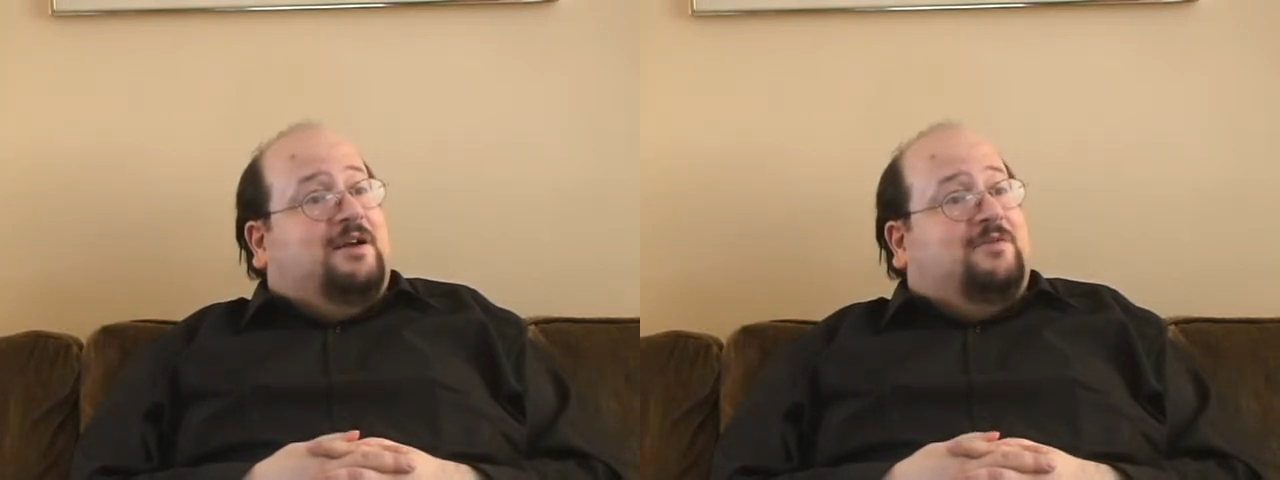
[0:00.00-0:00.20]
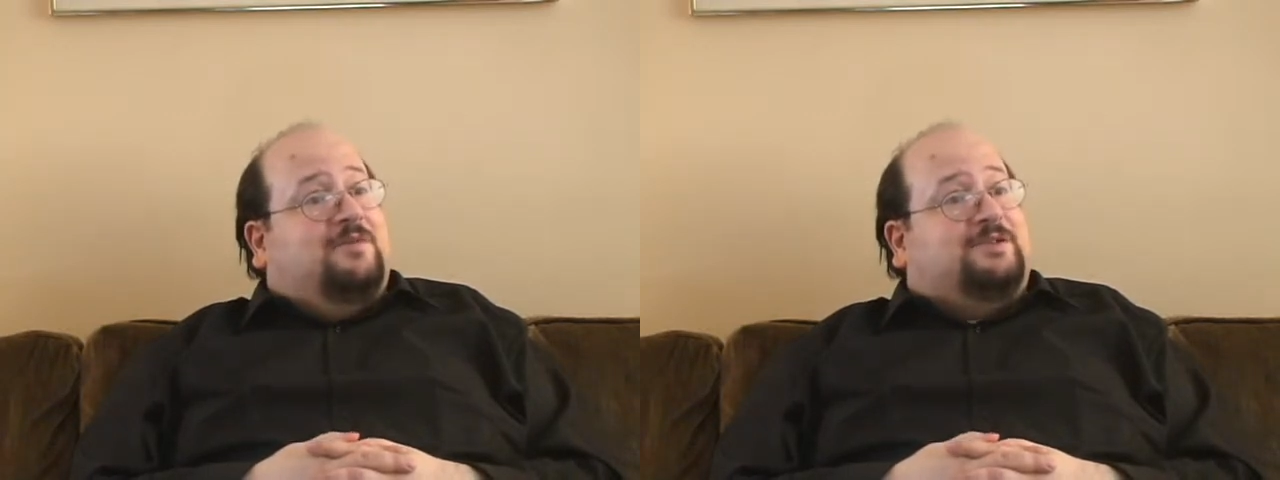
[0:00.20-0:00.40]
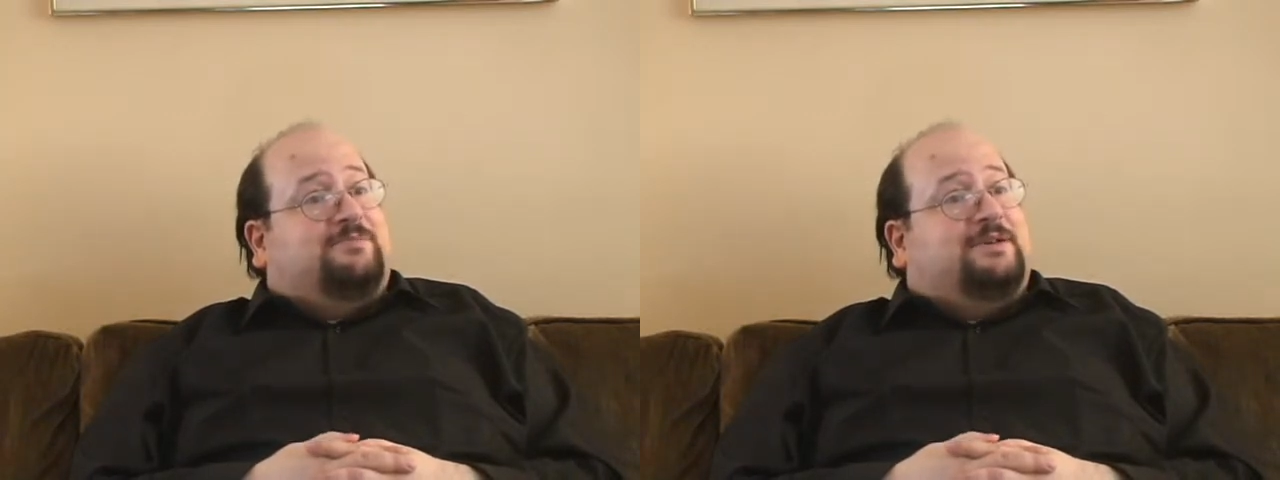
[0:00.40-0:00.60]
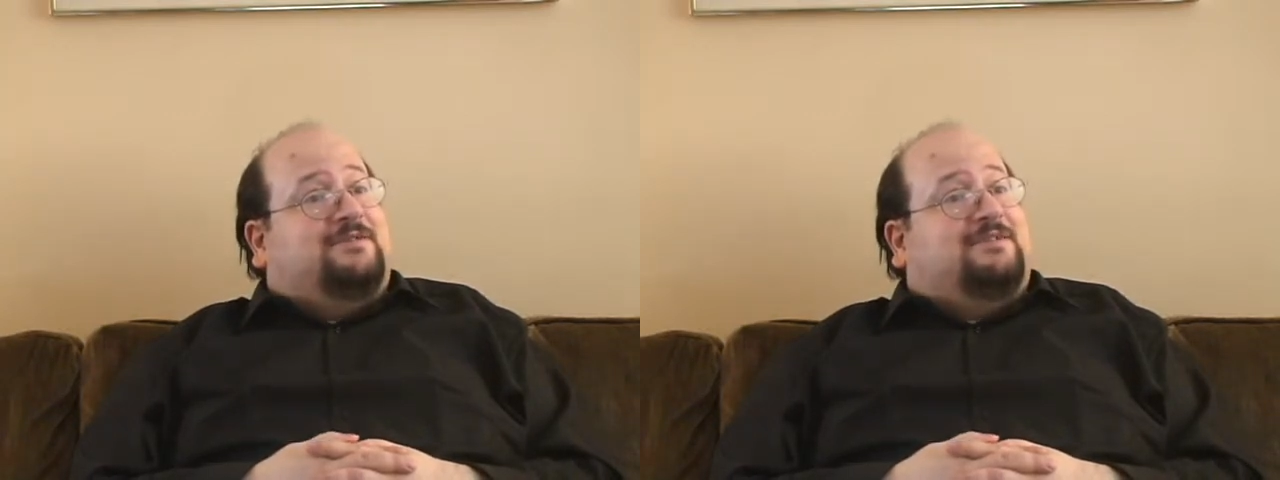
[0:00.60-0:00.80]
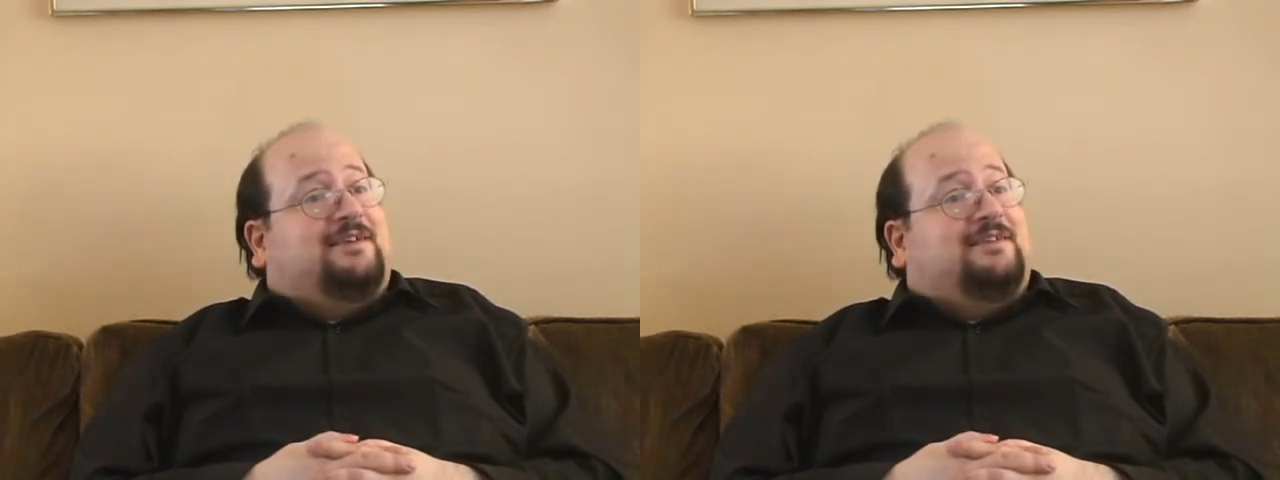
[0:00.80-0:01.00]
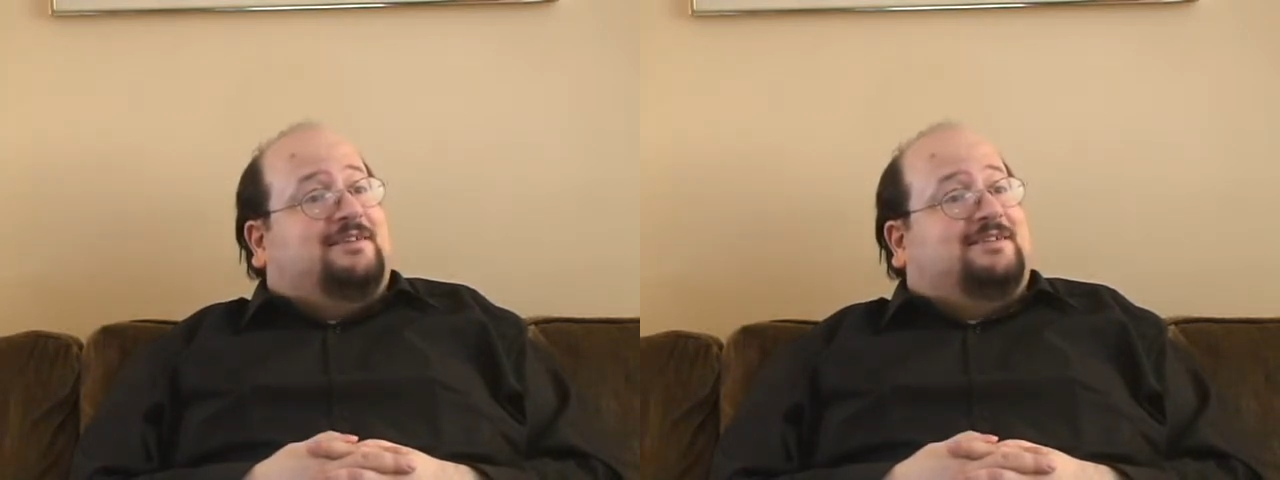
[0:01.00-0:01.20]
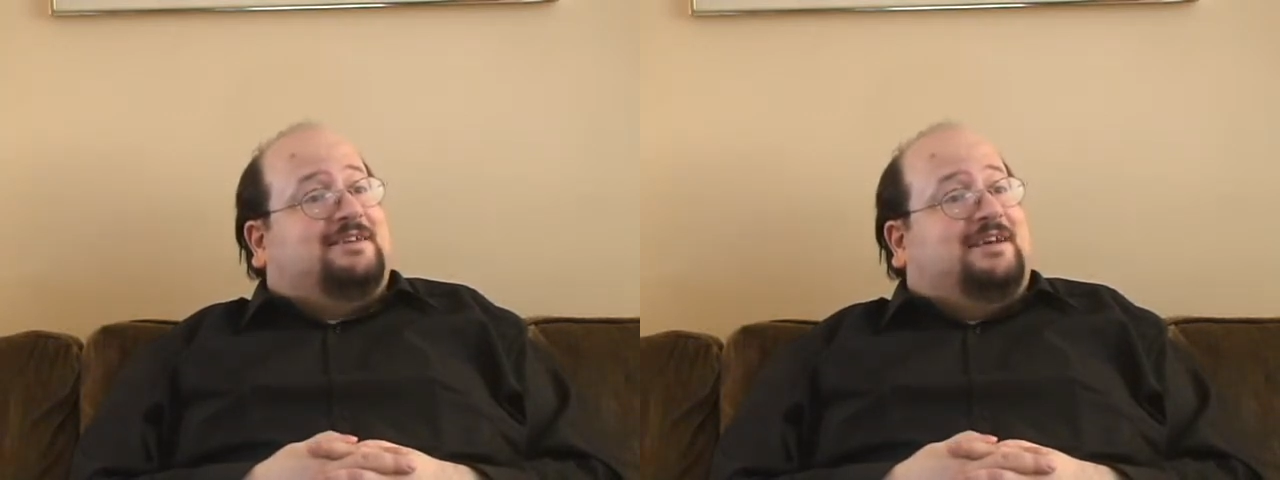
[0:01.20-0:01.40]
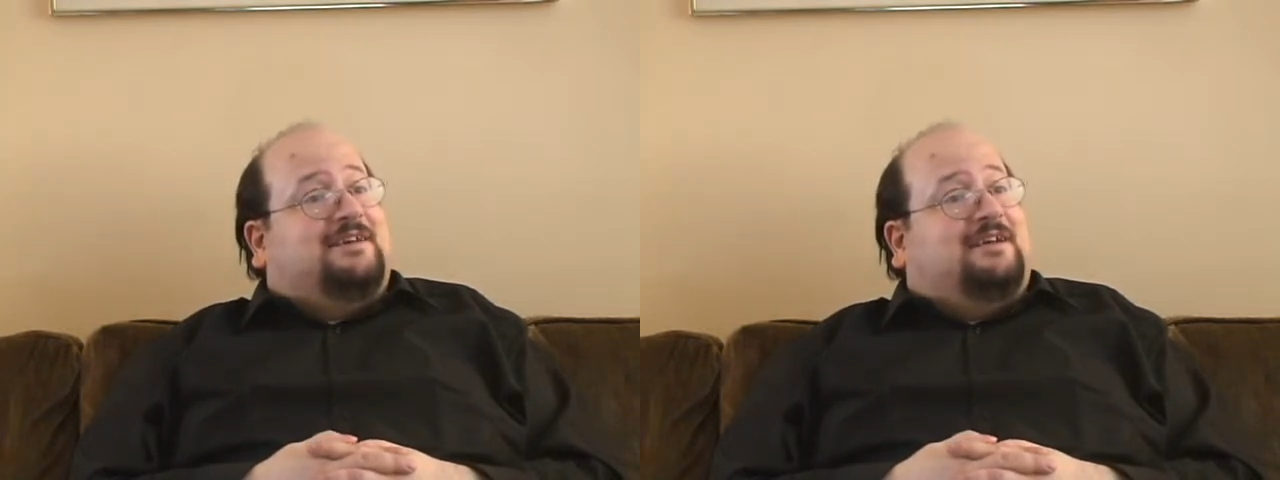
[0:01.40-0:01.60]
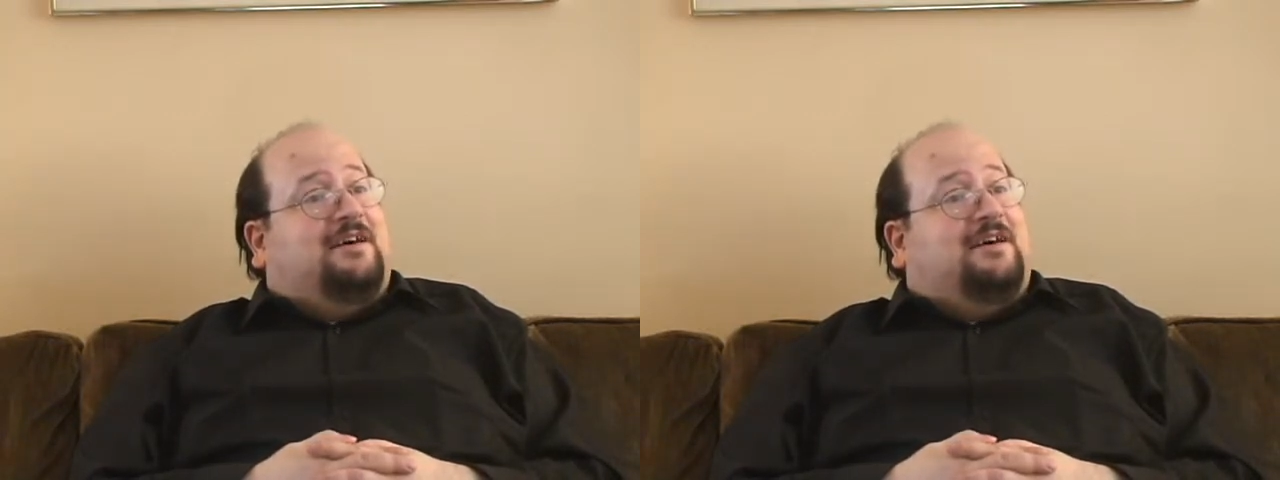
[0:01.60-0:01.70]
was built on the site